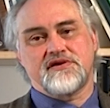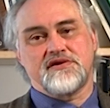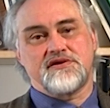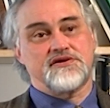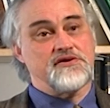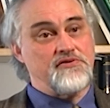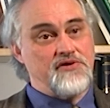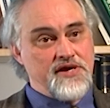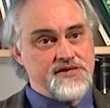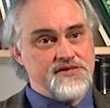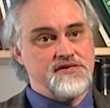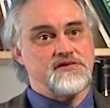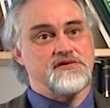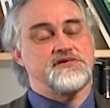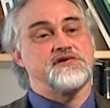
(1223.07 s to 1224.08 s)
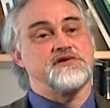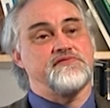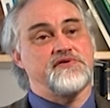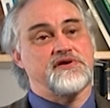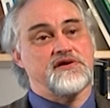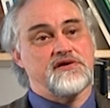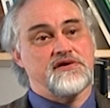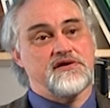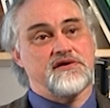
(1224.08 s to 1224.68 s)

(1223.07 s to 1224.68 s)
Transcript: integration, achieving